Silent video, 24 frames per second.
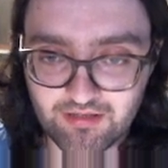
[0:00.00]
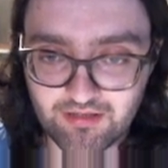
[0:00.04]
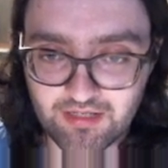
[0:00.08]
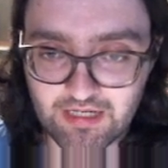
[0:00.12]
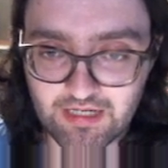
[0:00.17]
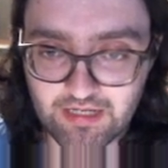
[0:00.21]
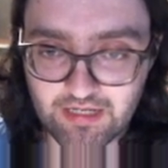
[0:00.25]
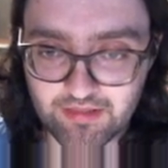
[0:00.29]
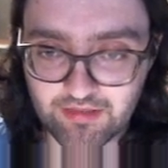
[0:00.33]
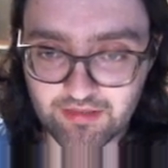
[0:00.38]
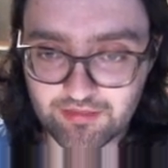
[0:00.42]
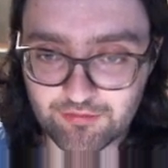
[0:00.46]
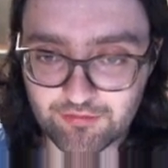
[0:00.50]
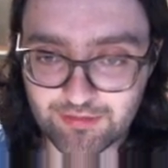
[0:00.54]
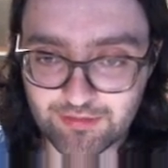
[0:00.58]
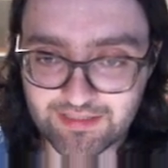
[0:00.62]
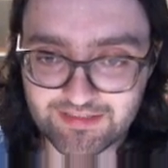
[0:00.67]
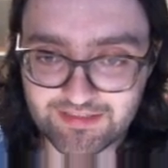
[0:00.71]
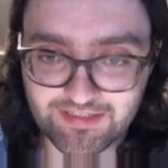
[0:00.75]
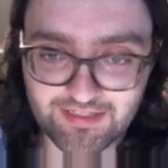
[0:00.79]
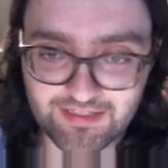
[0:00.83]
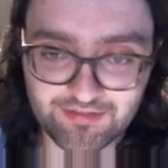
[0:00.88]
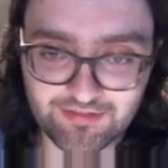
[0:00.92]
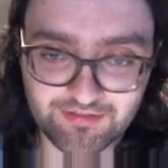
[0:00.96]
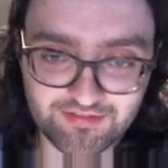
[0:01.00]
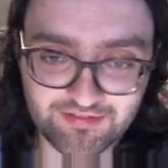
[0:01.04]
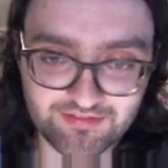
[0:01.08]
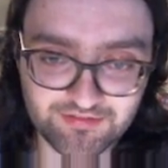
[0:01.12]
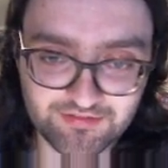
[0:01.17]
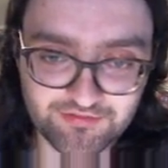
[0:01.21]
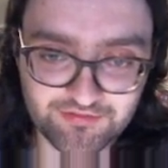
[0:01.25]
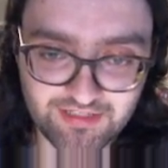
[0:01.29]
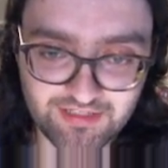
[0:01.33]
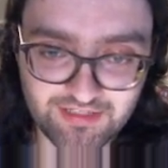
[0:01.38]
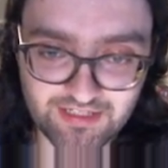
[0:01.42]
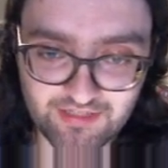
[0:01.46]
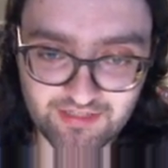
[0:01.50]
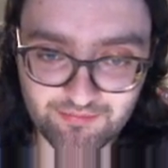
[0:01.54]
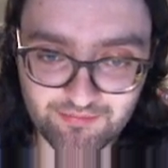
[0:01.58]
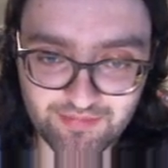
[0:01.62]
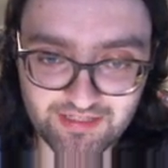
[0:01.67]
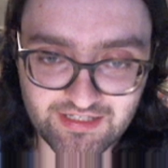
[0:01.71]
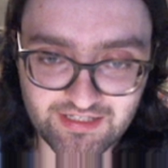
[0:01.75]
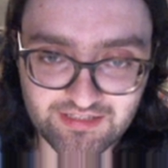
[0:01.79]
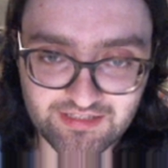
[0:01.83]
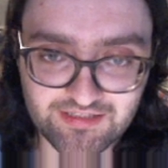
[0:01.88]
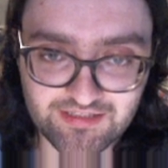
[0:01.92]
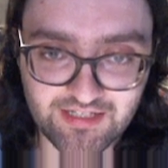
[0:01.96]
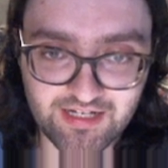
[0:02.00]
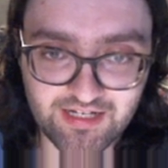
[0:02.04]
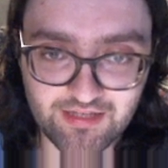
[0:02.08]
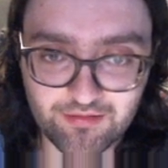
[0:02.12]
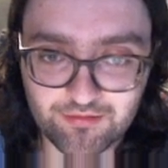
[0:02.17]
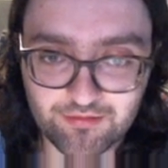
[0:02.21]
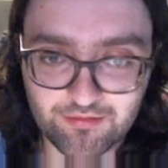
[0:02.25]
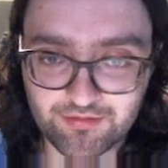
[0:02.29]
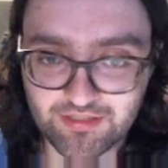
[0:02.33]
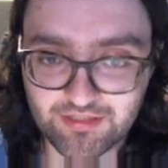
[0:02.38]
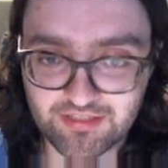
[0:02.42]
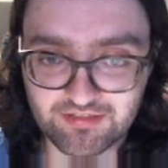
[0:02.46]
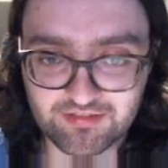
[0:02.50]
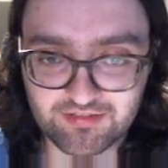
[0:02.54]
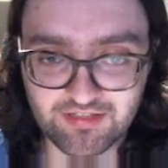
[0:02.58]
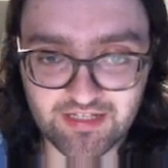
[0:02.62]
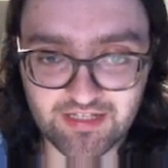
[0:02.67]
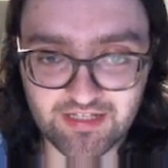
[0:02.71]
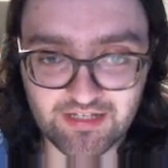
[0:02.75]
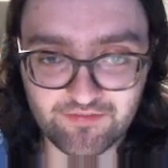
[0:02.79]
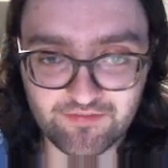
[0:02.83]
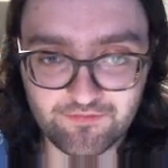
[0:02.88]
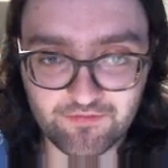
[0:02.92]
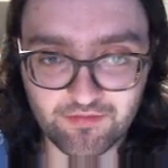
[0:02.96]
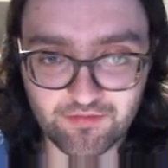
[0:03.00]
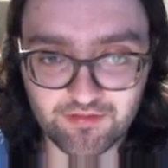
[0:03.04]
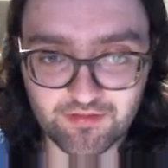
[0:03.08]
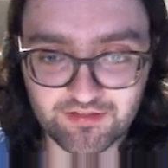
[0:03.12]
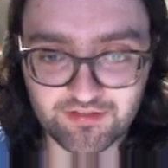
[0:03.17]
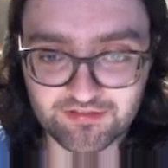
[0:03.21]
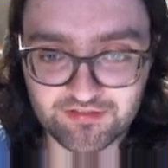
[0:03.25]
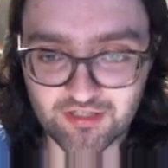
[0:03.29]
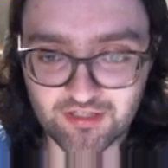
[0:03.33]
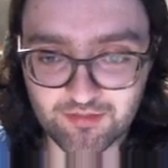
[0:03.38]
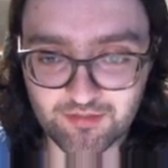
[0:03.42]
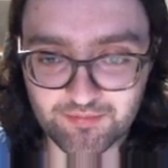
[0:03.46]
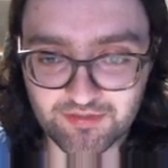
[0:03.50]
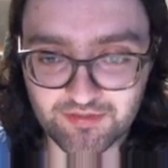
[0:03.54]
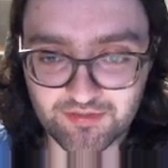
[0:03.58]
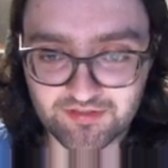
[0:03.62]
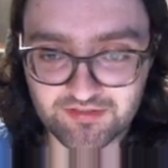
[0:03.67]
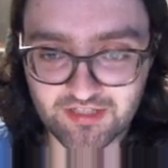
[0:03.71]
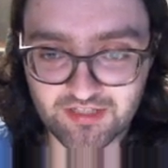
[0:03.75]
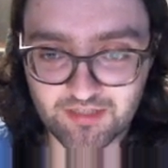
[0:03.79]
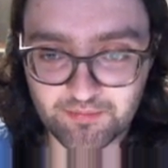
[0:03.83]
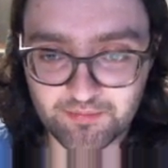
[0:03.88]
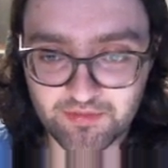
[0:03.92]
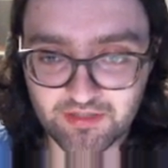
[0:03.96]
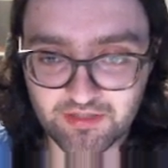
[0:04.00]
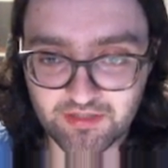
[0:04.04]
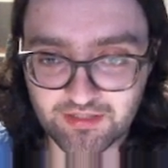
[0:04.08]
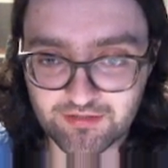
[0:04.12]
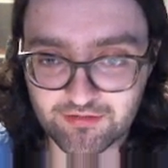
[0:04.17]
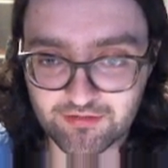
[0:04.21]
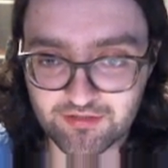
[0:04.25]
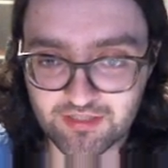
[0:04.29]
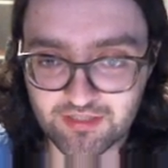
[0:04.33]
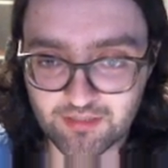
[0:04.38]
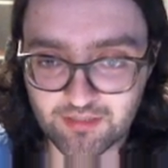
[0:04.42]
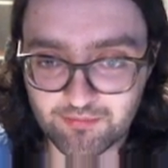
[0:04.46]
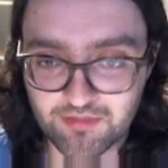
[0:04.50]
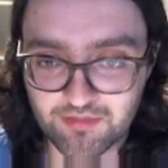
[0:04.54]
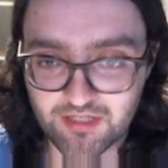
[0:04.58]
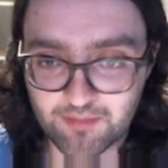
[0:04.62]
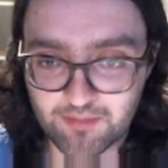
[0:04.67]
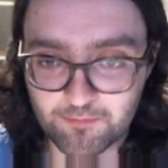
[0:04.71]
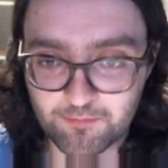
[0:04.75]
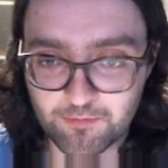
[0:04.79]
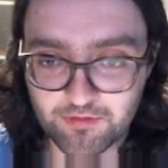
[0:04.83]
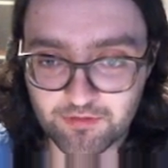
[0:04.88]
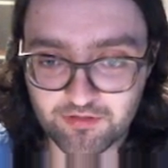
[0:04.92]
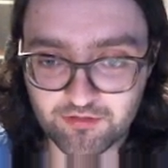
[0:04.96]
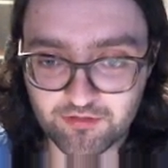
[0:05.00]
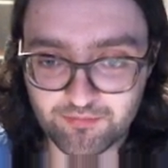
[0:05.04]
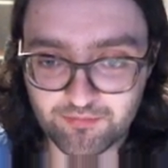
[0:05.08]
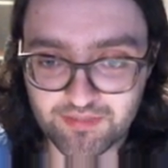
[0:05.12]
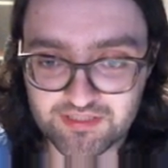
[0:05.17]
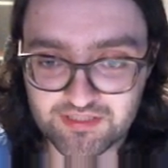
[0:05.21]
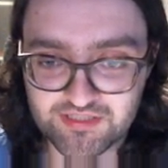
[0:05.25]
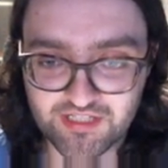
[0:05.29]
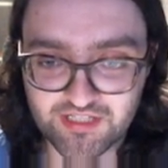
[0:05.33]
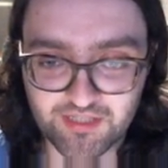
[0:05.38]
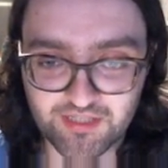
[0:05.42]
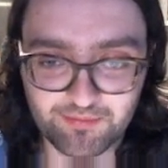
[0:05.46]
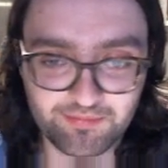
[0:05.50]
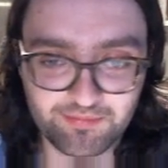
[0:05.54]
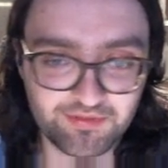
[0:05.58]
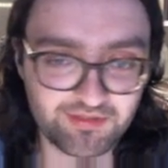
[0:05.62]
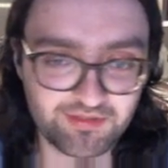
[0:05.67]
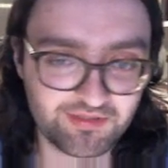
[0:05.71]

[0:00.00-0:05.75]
And the threat here isn't really immediate either. It's if this opens up, they could double up with their bishop.